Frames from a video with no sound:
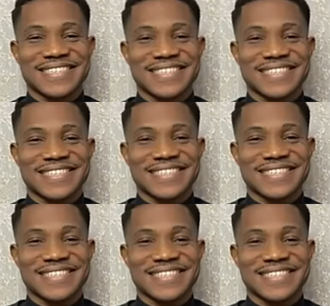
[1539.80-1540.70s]

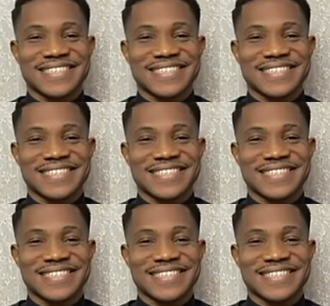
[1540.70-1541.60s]

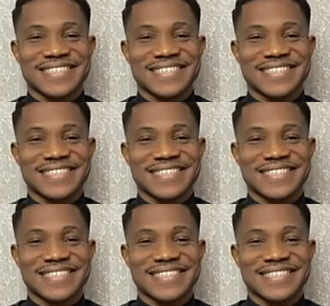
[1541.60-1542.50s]

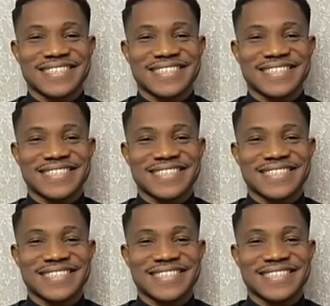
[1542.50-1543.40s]

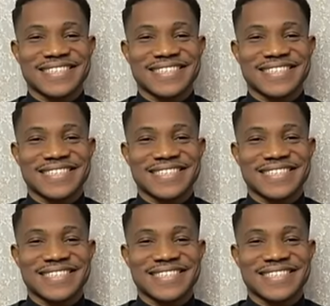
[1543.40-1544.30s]

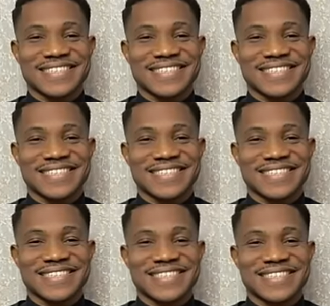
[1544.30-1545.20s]

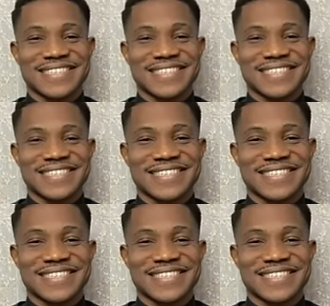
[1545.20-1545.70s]
(not speaking)